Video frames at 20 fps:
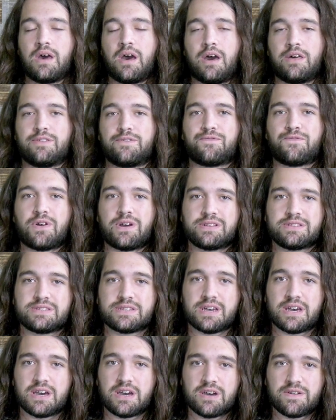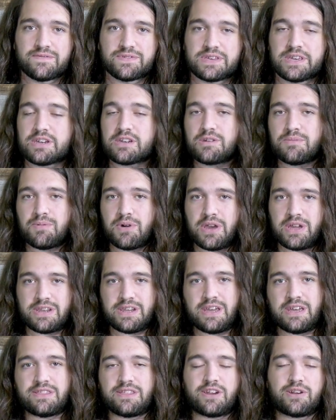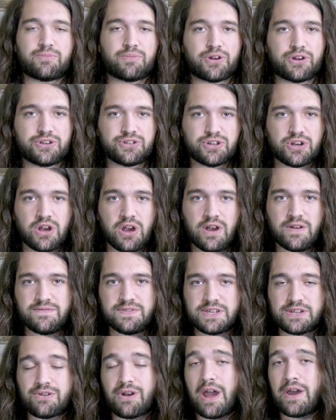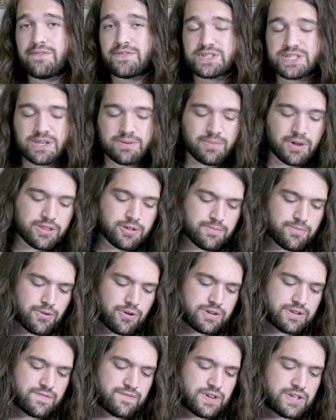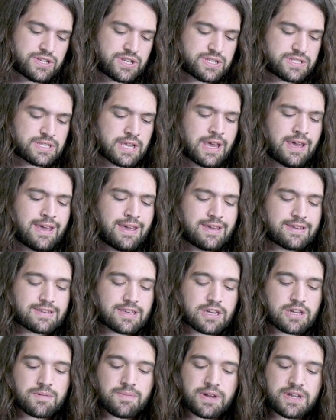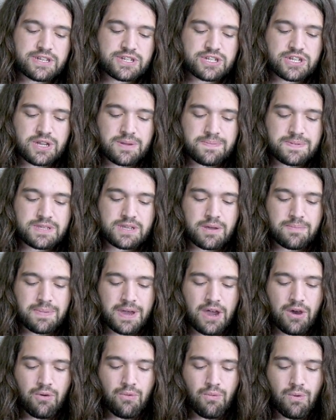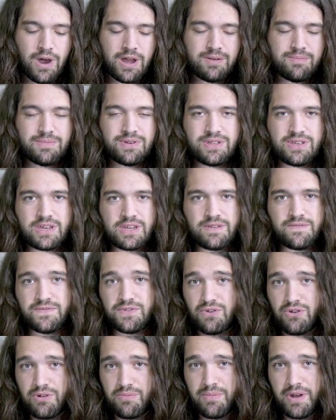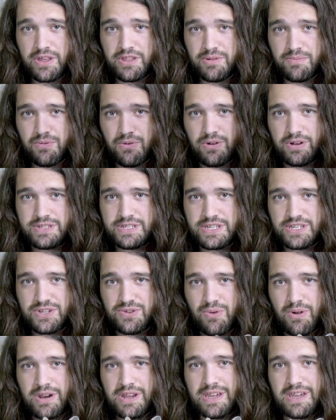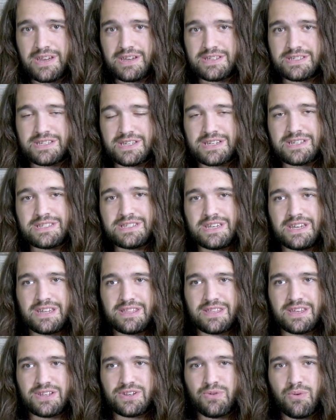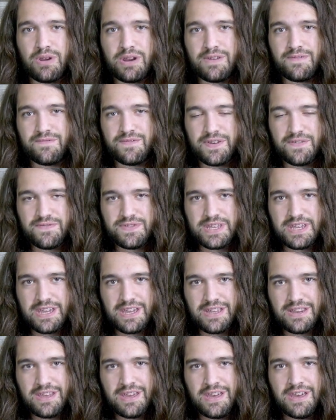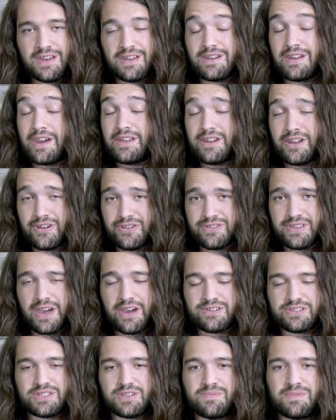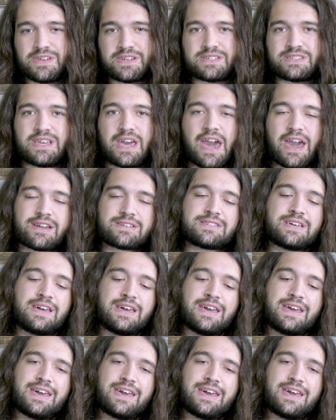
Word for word: On the front of Gigabyte and their merger of the graphics and motherboard divisions, Gigabyte shipped about 1 million fewer motherboards in 2016 than 2015, 900,000 to be exact,